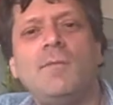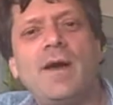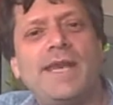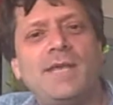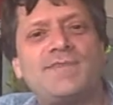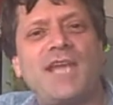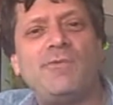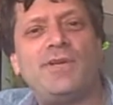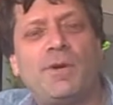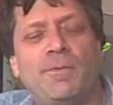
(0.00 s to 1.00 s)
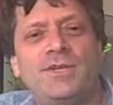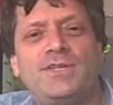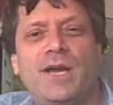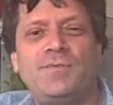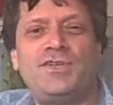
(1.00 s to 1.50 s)
My name's Gary
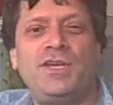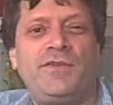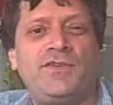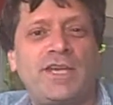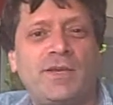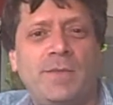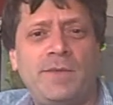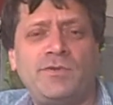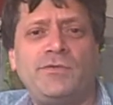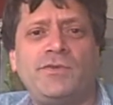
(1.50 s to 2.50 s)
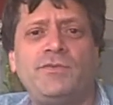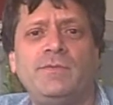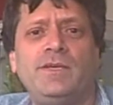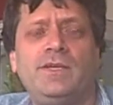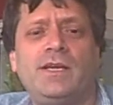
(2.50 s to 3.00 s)
Copitch, I'm the Chief Exec of People's Voice
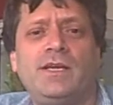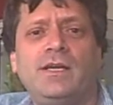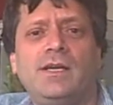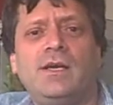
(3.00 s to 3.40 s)
Media.